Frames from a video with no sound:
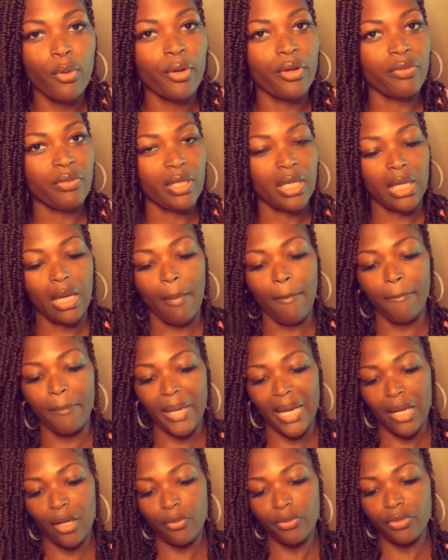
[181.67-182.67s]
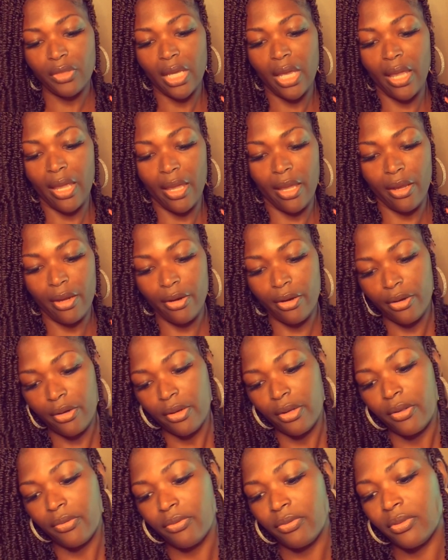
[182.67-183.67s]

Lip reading: more thing about the hair